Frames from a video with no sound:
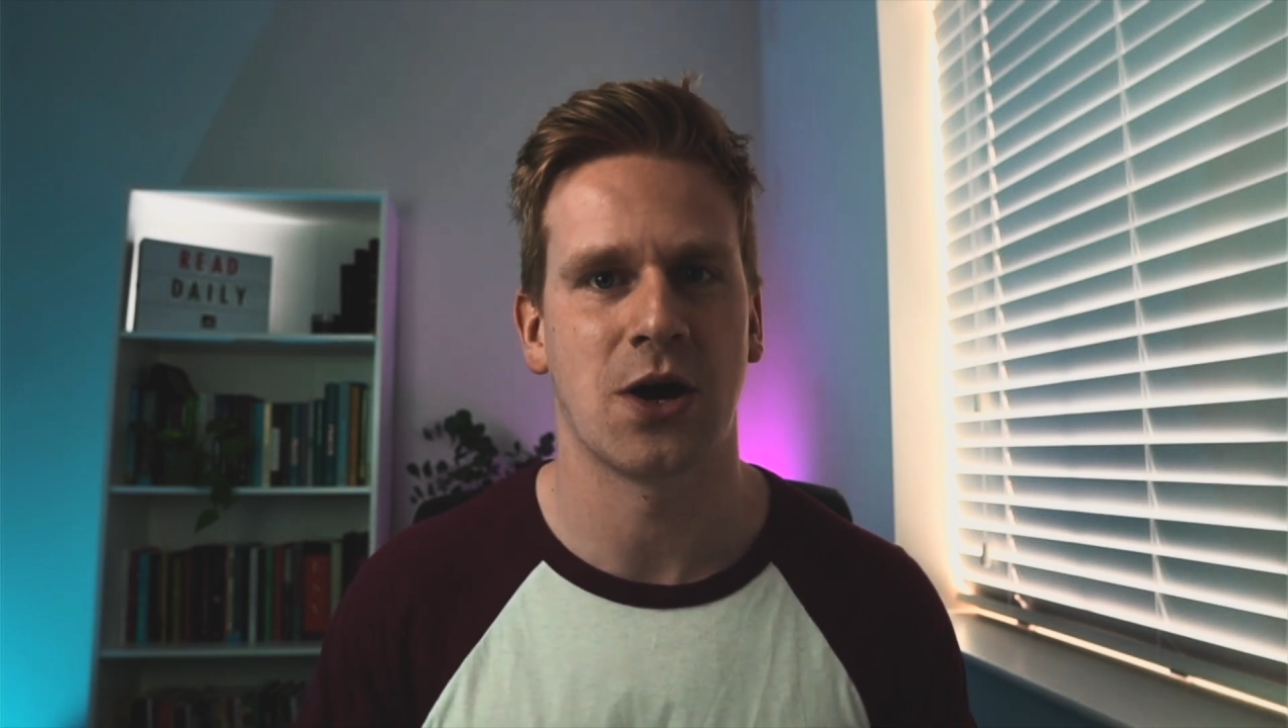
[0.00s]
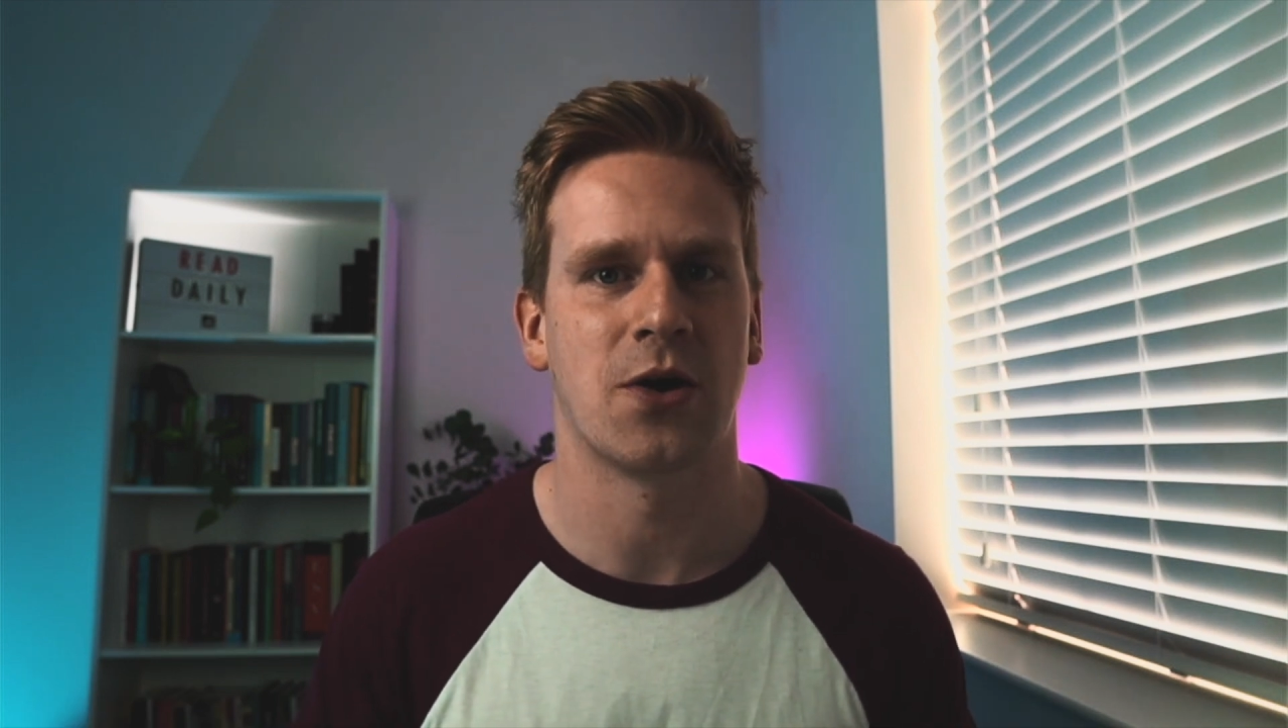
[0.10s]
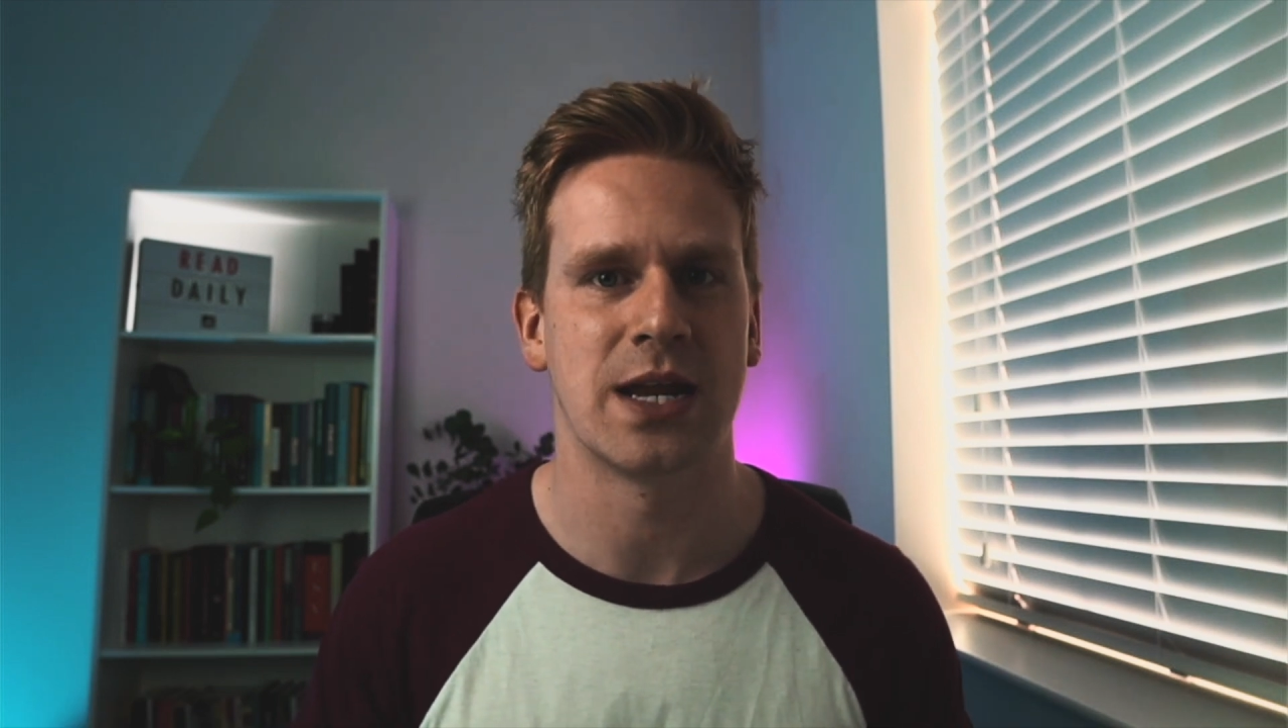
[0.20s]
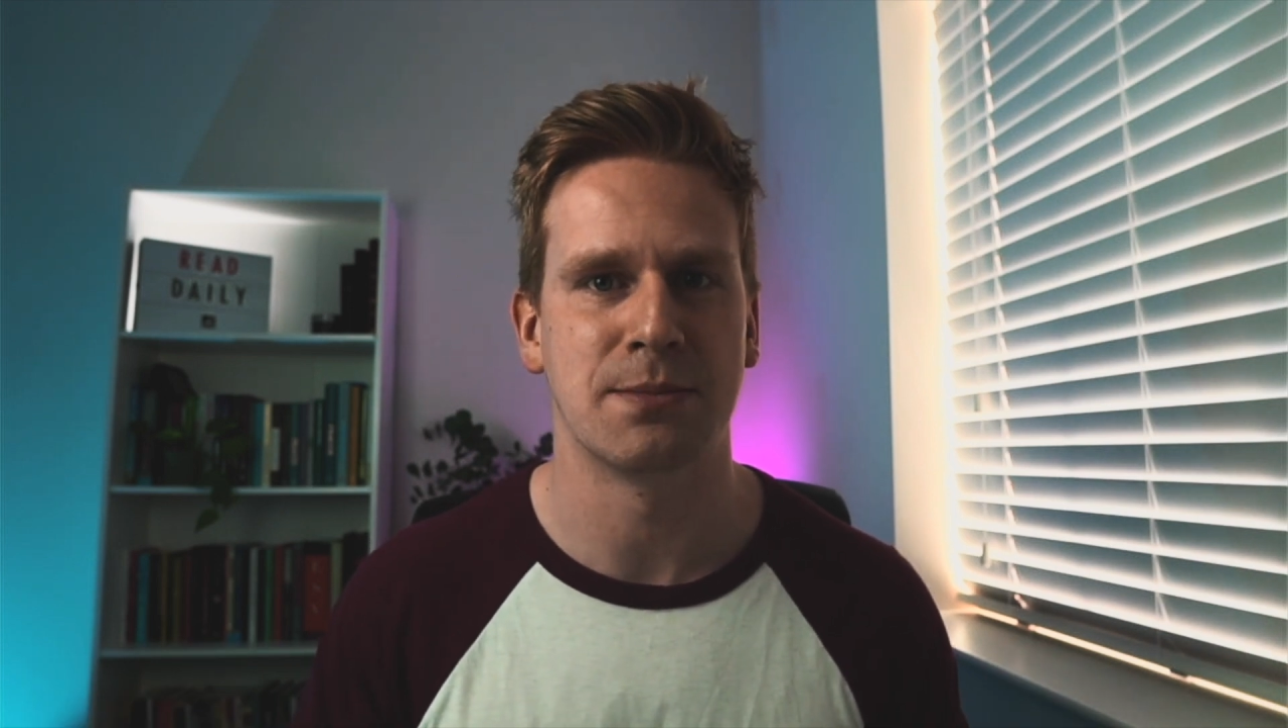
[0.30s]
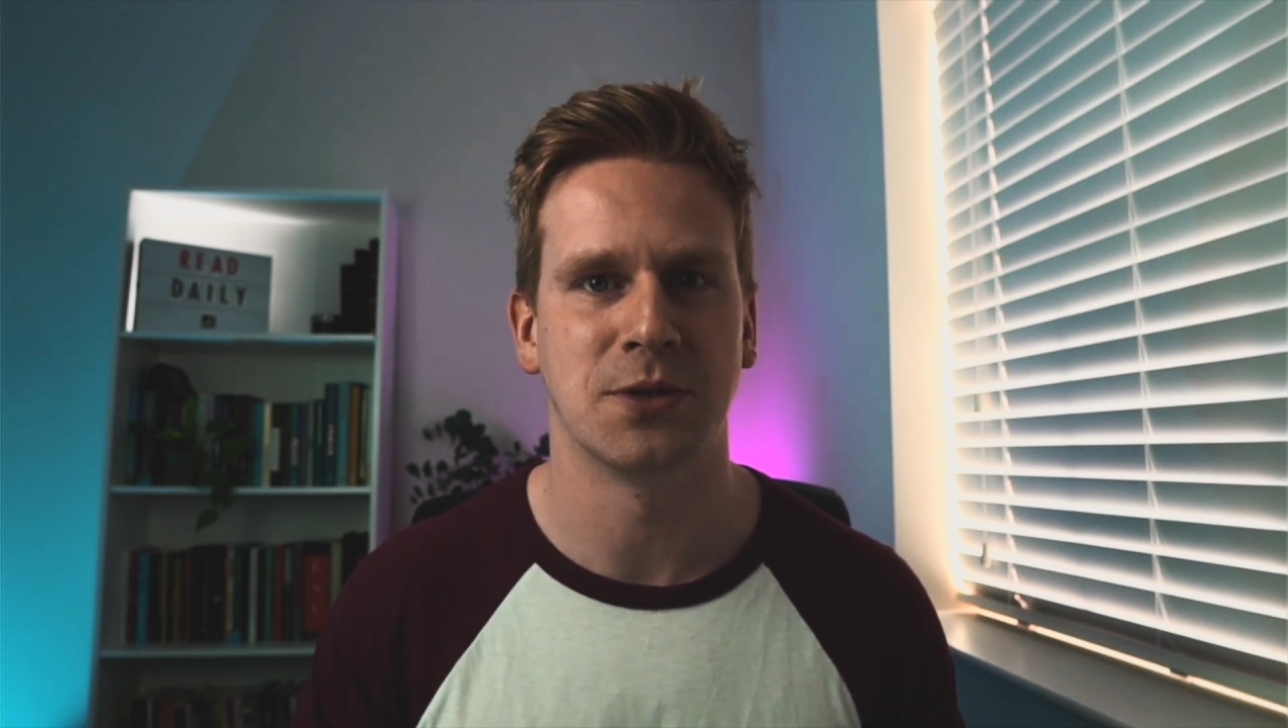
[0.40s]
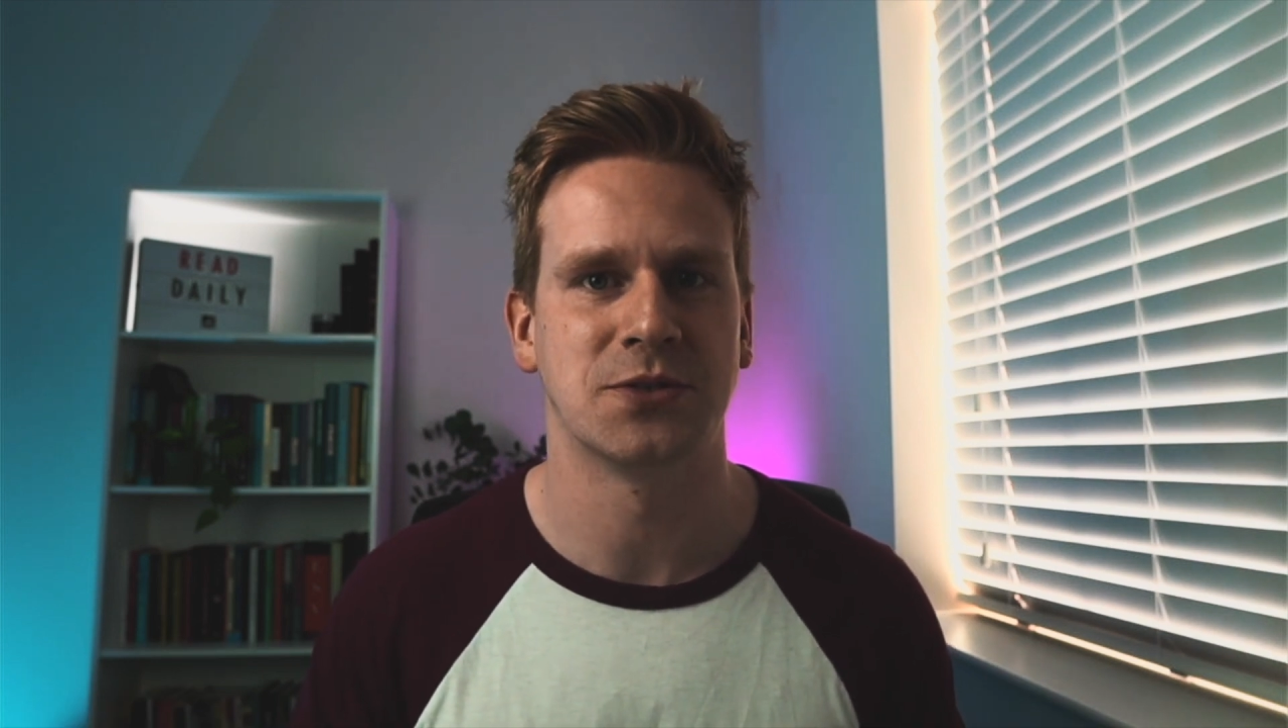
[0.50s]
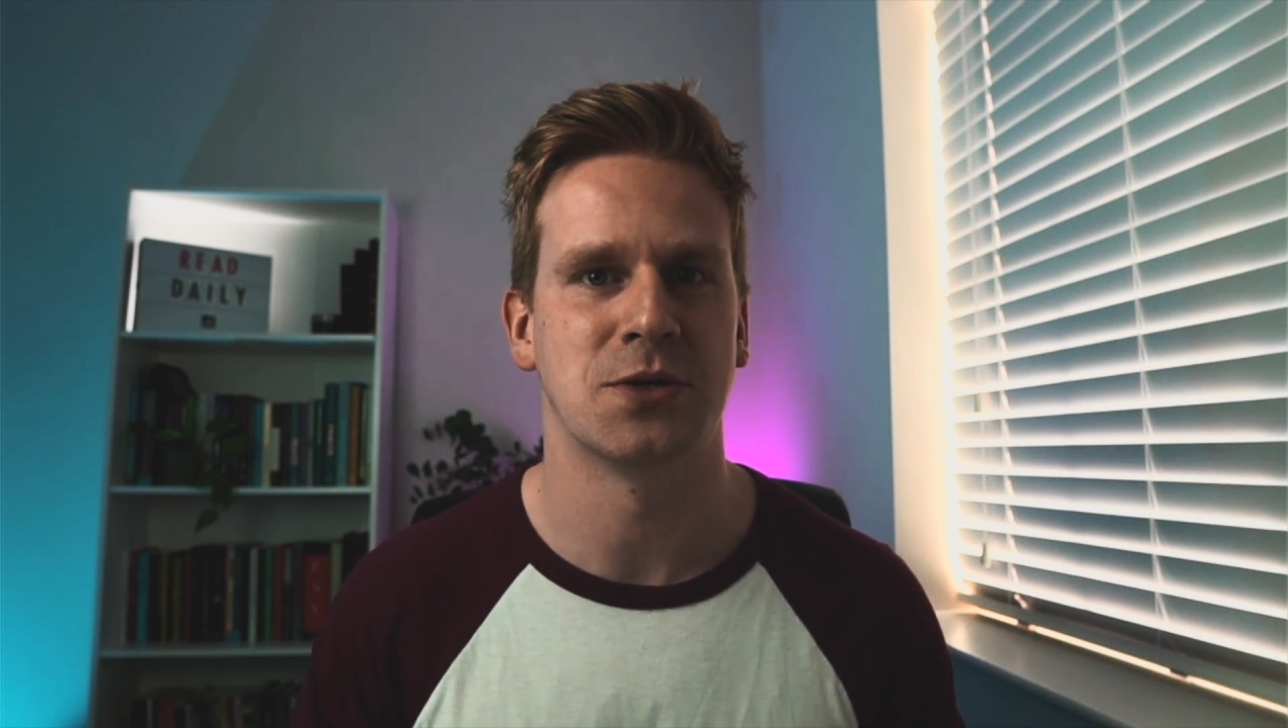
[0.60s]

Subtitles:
are able to